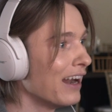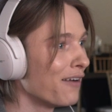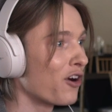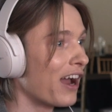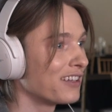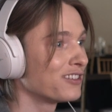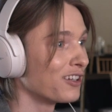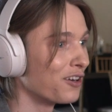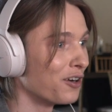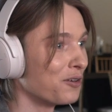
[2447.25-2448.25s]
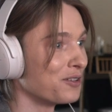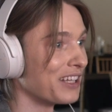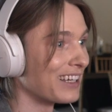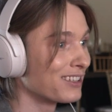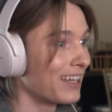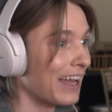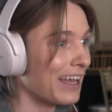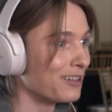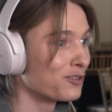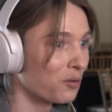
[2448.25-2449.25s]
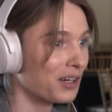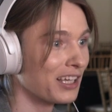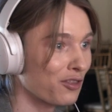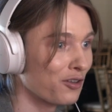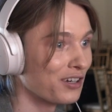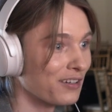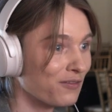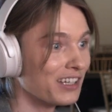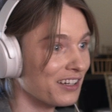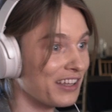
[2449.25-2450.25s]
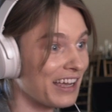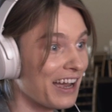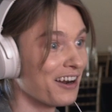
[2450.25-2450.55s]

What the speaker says: I never had to go like 10, 20, 30 feet in the